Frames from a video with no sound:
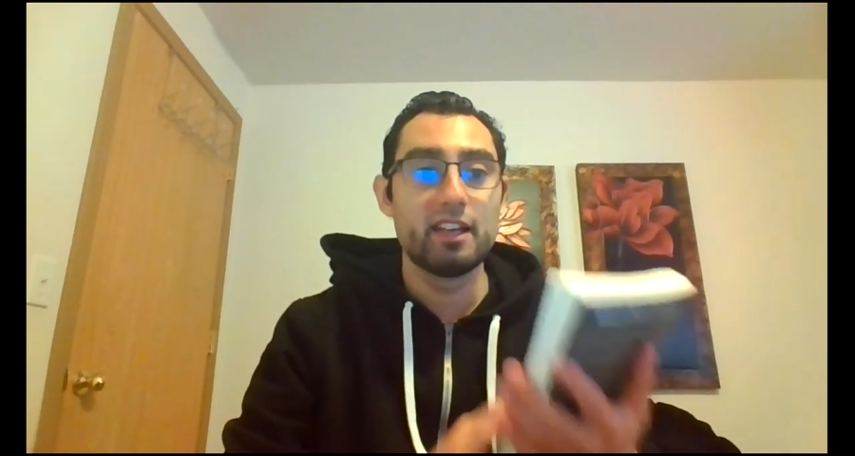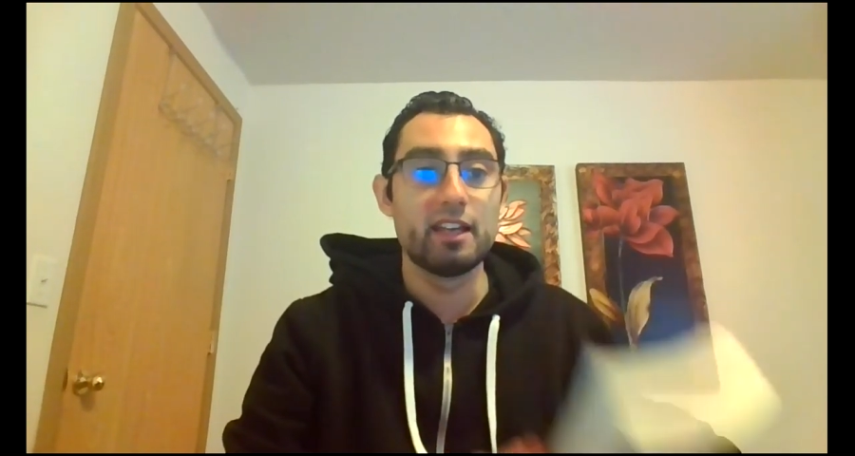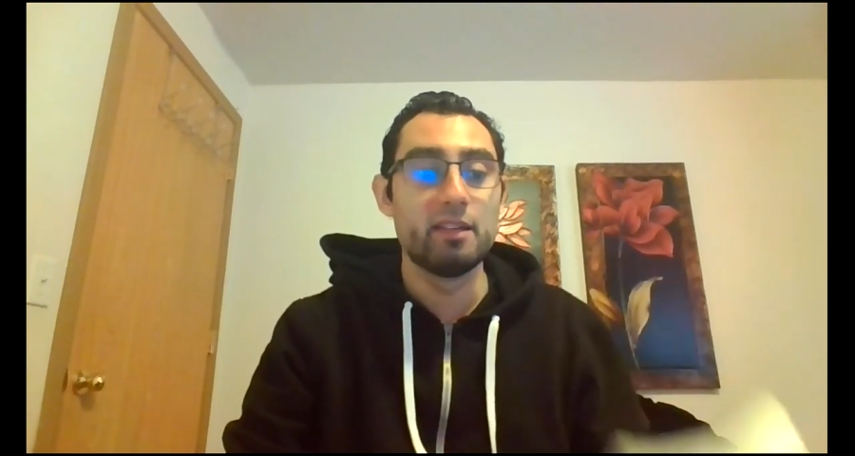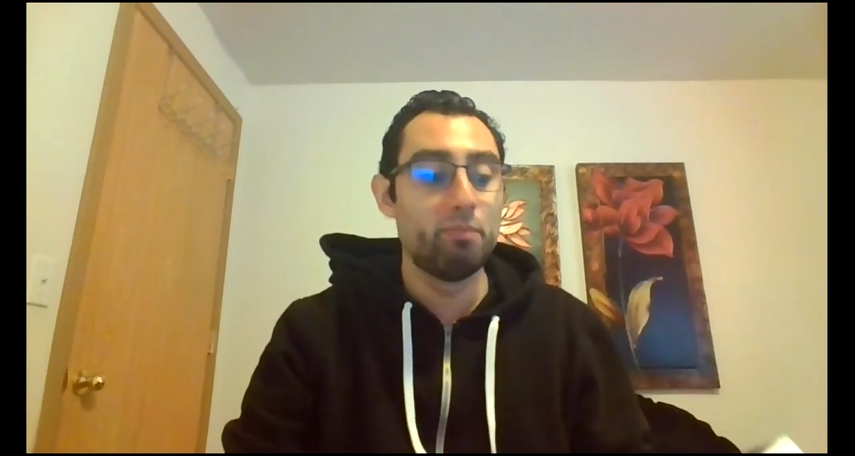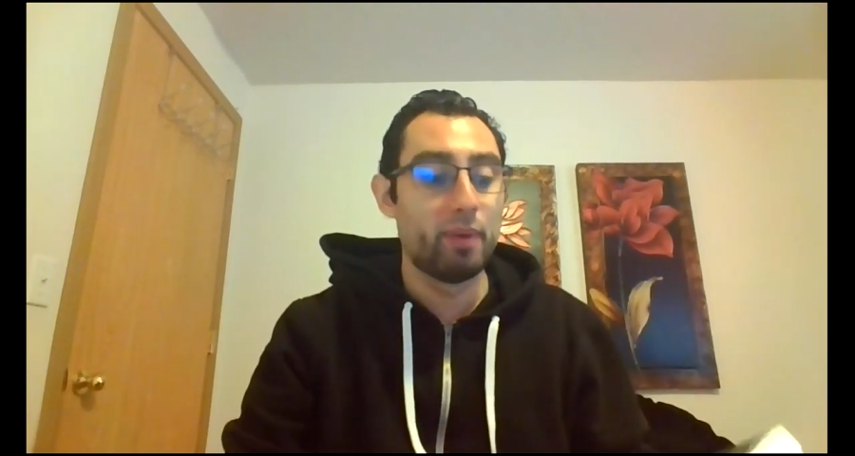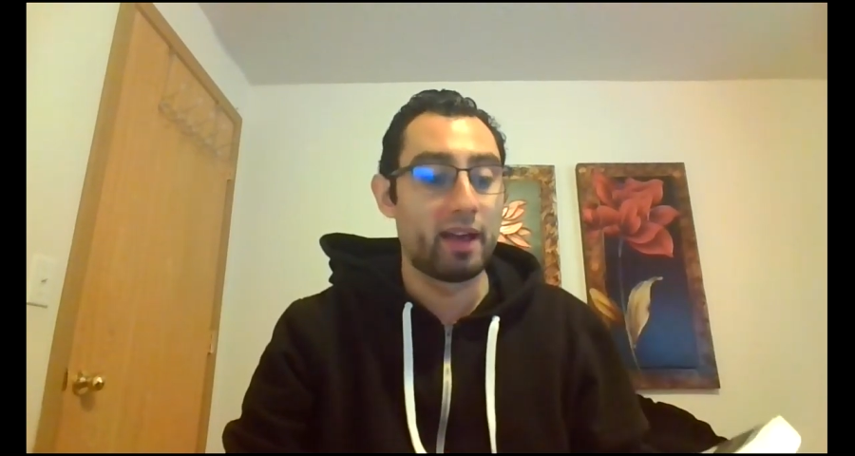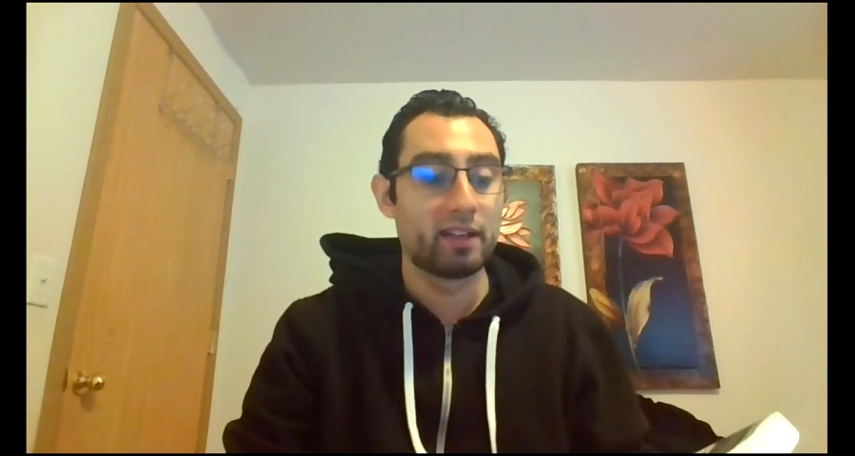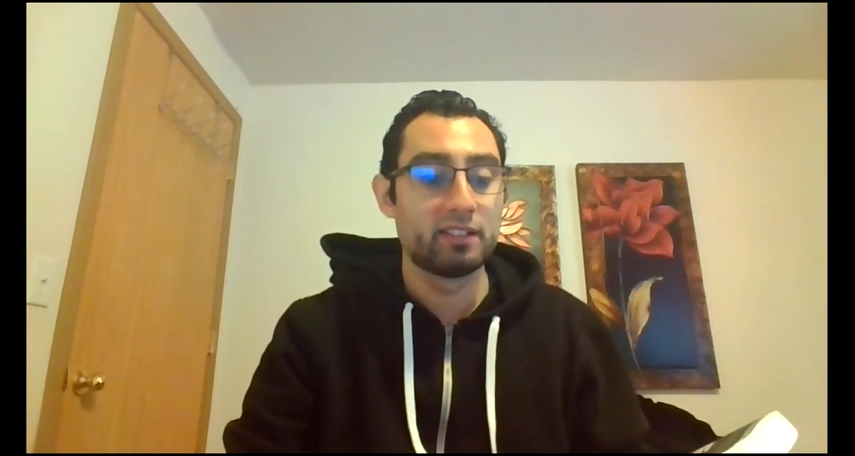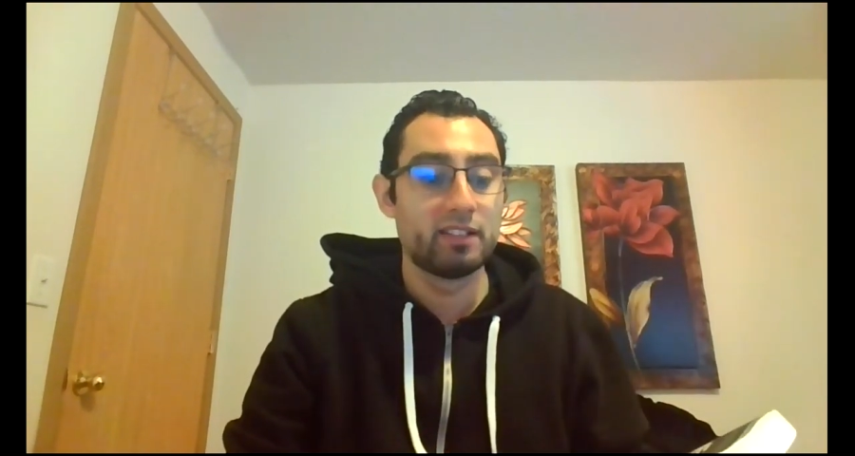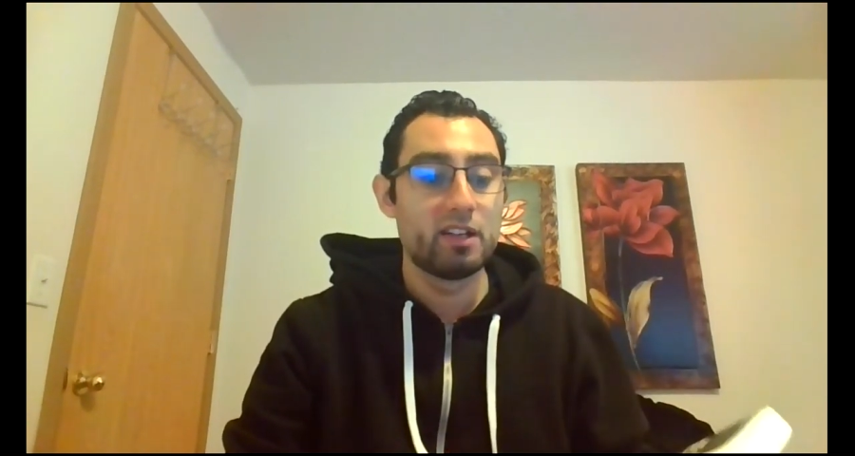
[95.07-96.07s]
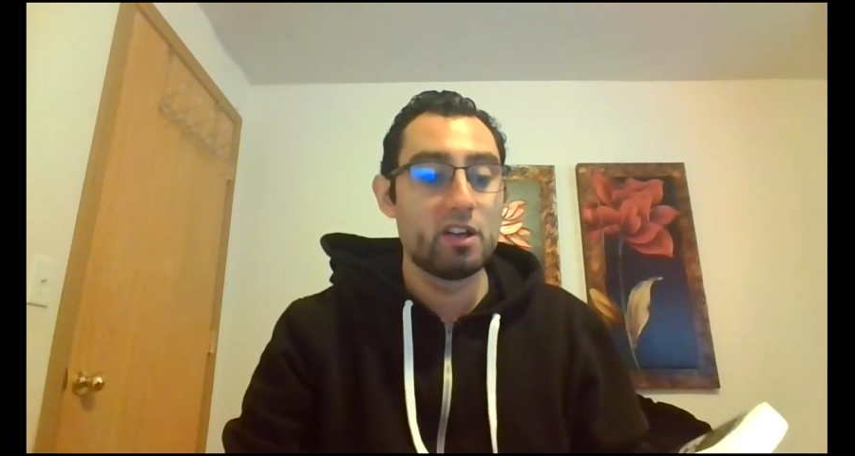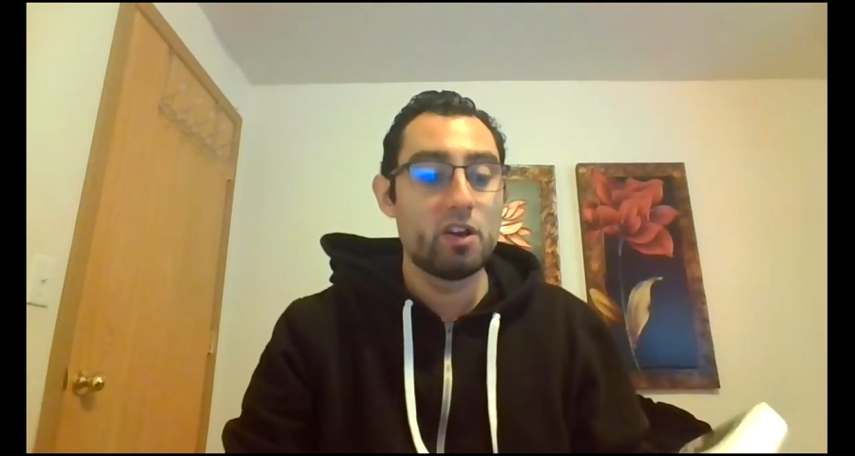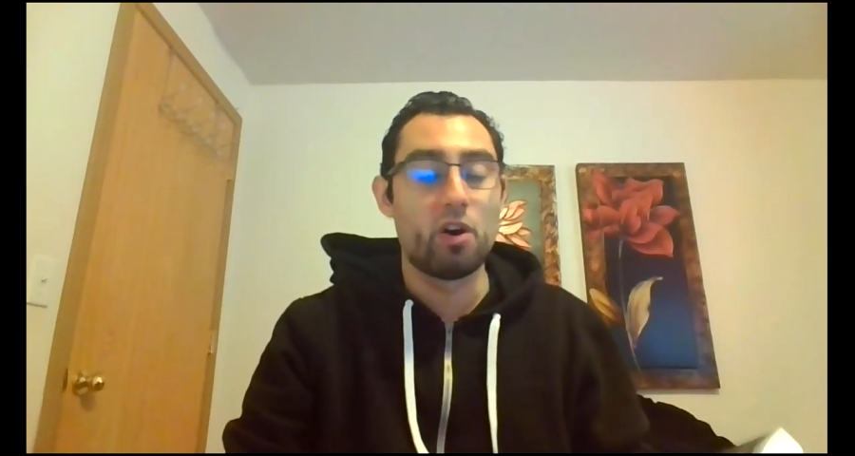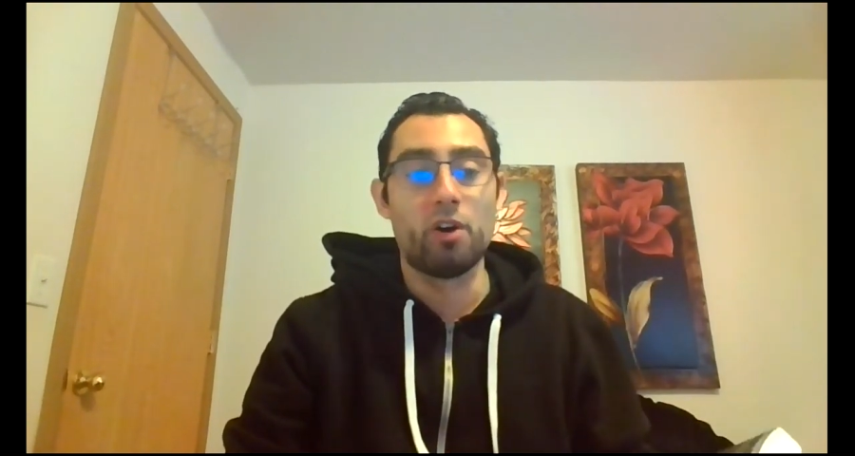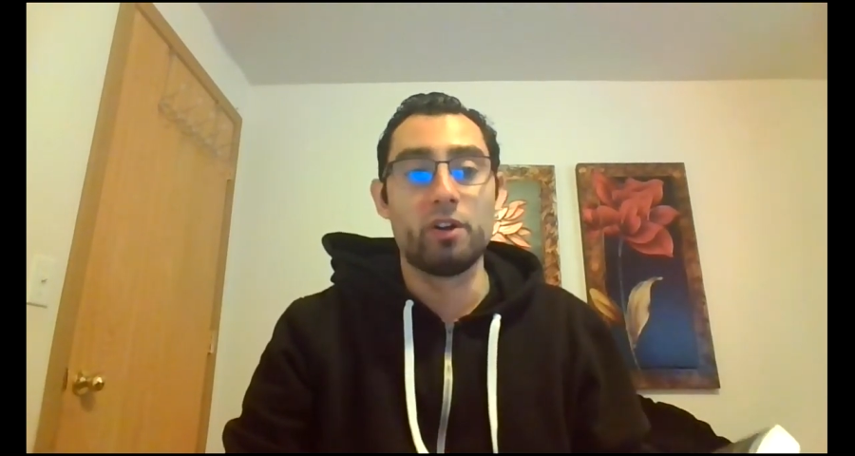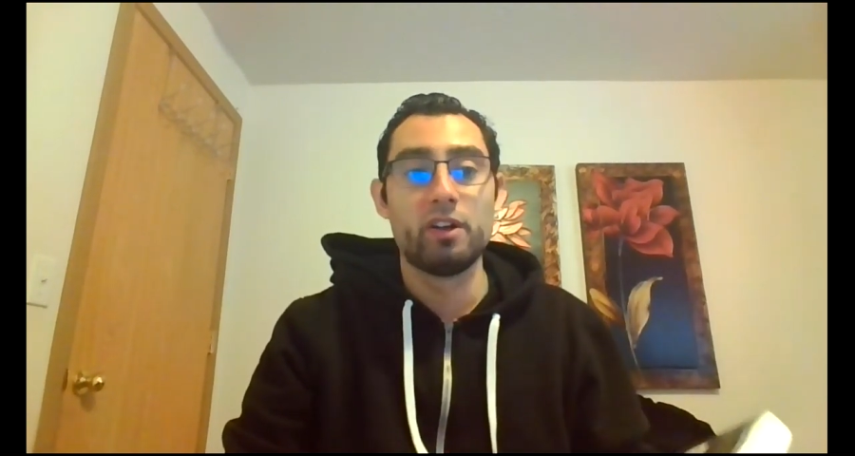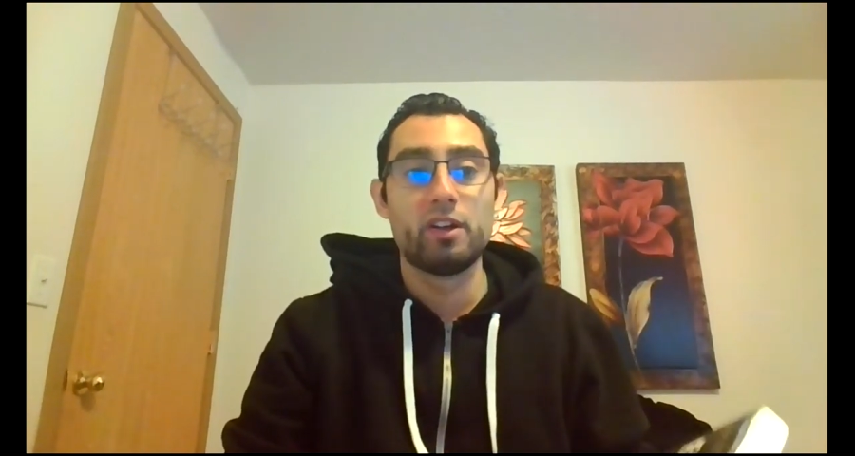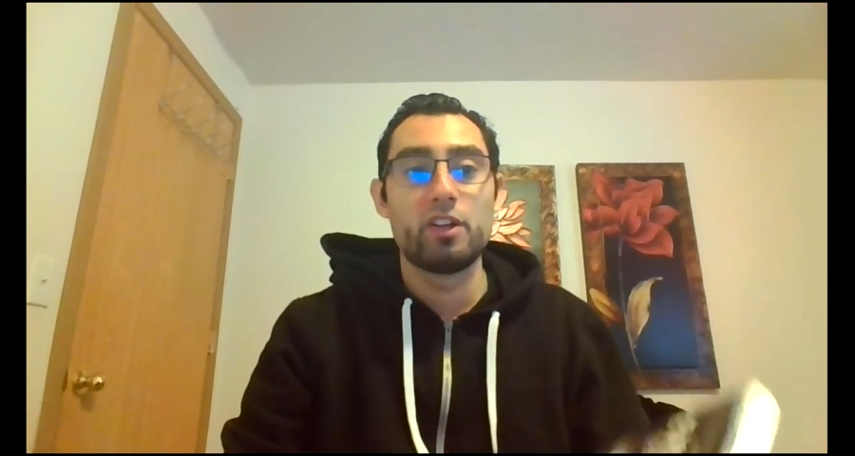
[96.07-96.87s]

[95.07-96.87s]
impact on